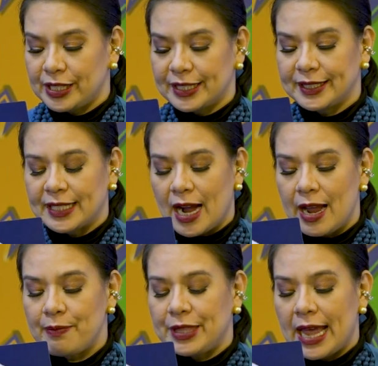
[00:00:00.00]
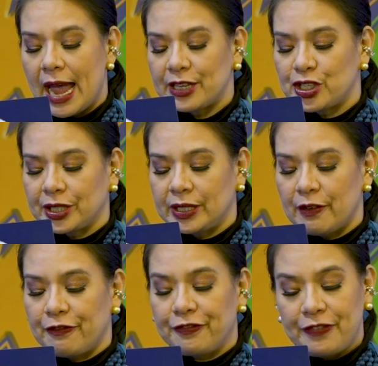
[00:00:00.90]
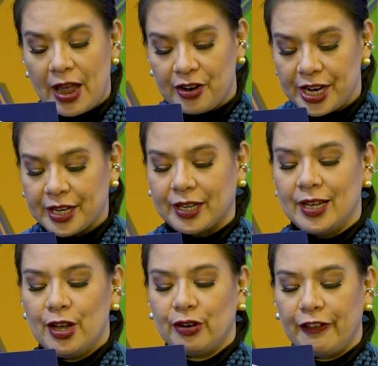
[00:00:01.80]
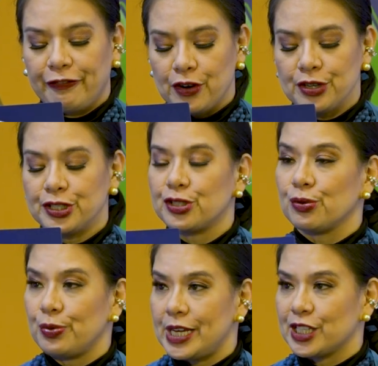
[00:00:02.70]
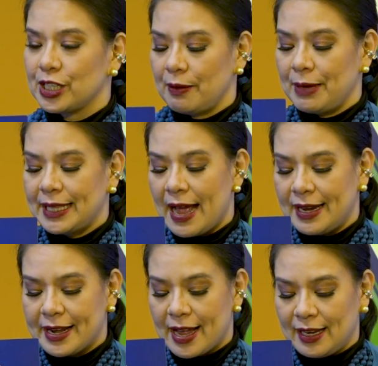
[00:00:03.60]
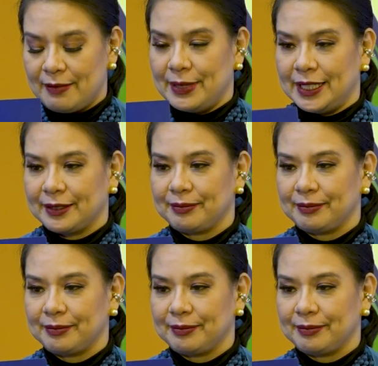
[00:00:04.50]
this time, the adjective ferric refers to which metallic element?